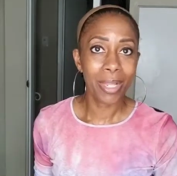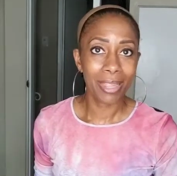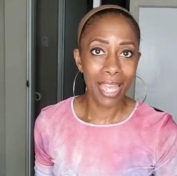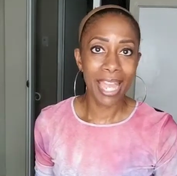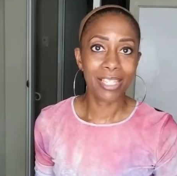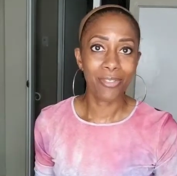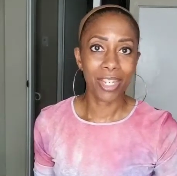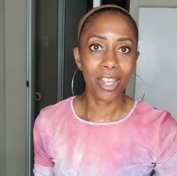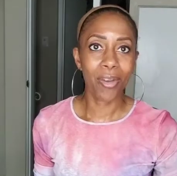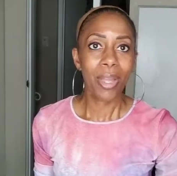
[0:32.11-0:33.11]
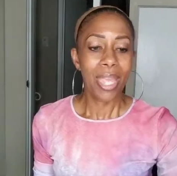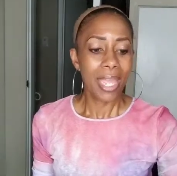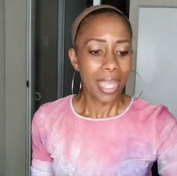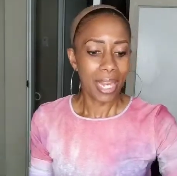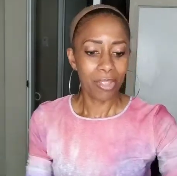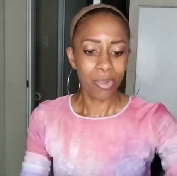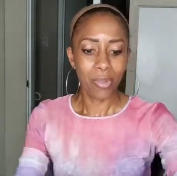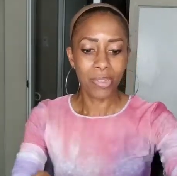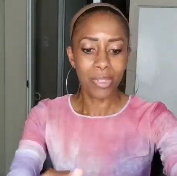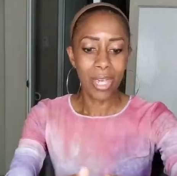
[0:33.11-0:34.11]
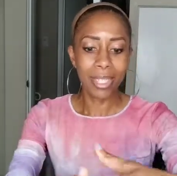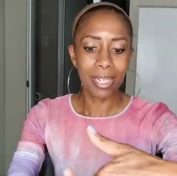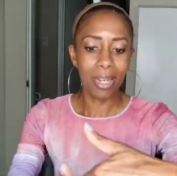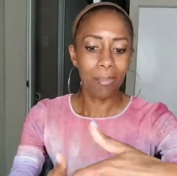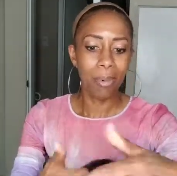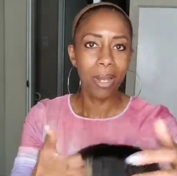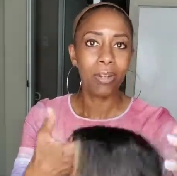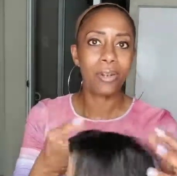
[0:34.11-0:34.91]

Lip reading: last video, and I told you guys I had bought her